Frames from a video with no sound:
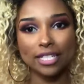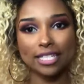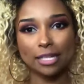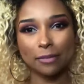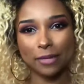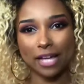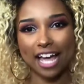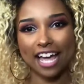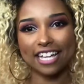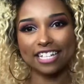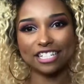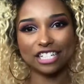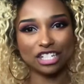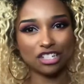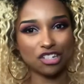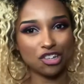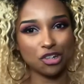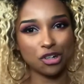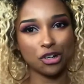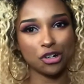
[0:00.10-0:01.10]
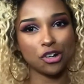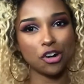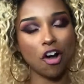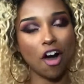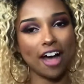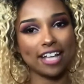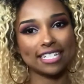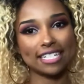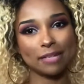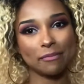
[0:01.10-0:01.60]
What's up guys, it's your girl
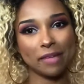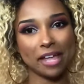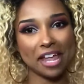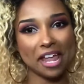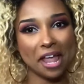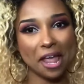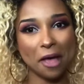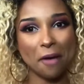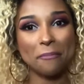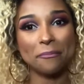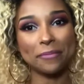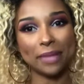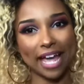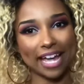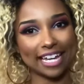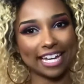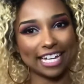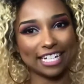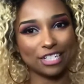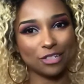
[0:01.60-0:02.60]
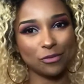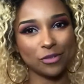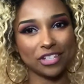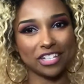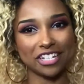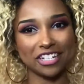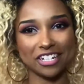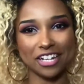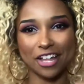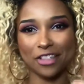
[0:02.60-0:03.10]
Causing Mayhem back at you with
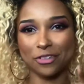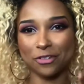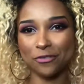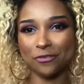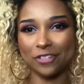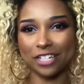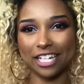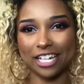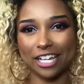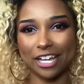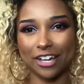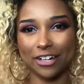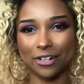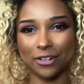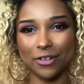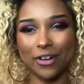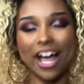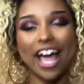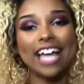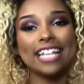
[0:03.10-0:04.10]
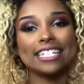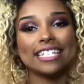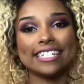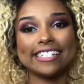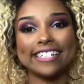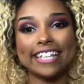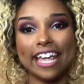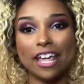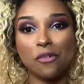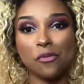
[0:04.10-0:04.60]
another video.
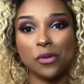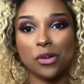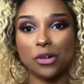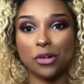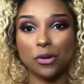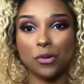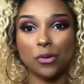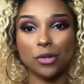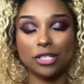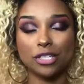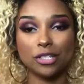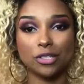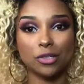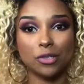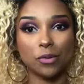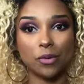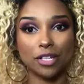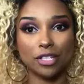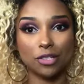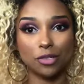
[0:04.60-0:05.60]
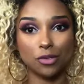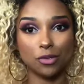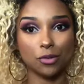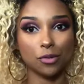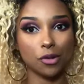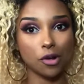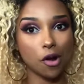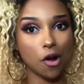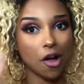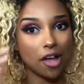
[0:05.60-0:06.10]
Today we are going to do a
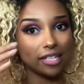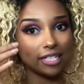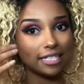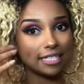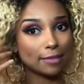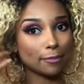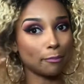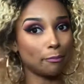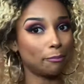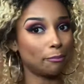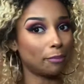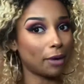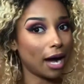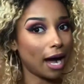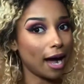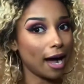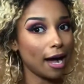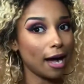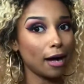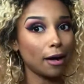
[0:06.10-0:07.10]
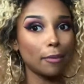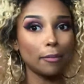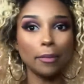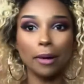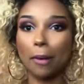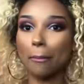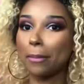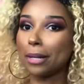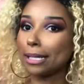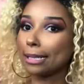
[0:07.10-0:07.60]
tutorial on this bomb
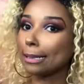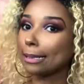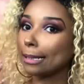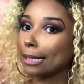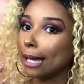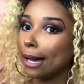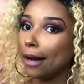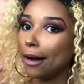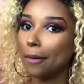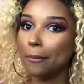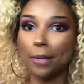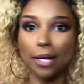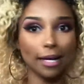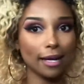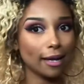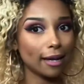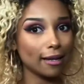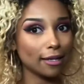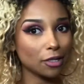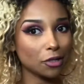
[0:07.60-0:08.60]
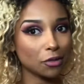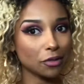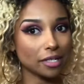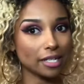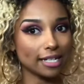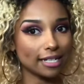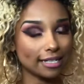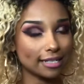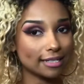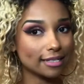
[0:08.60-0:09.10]
plum cut
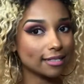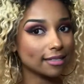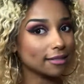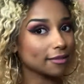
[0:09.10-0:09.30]
crease.